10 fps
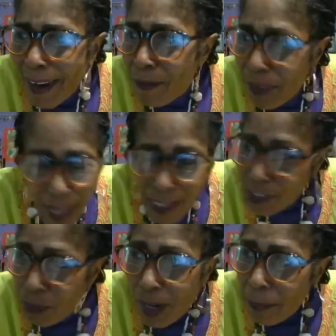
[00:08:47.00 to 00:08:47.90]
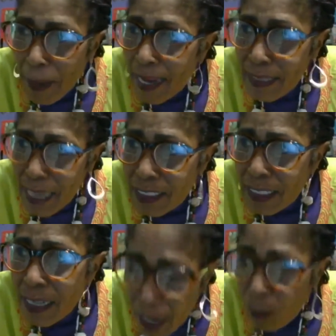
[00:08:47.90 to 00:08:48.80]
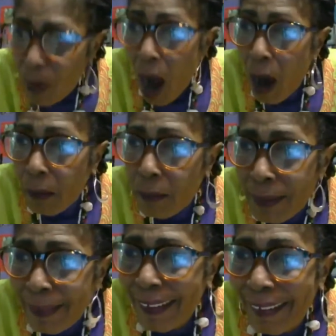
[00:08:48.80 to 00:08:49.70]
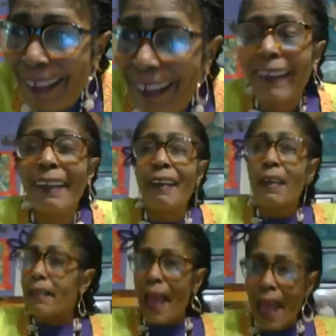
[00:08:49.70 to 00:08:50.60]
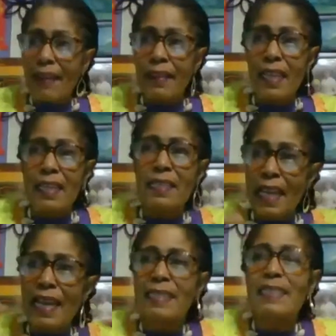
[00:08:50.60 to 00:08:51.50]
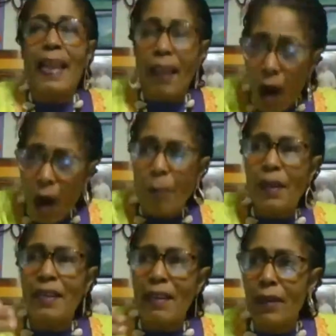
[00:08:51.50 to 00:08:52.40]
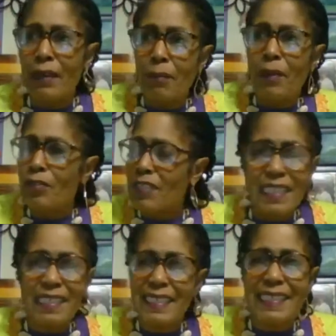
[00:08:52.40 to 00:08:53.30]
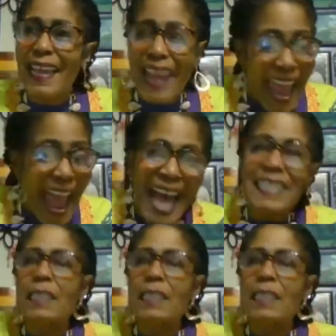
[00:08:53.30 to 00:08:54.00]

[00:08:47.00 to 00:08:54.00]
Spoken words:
in case you wasn't paying attention, here we are. That these things like karma, what Marissa just said, it has to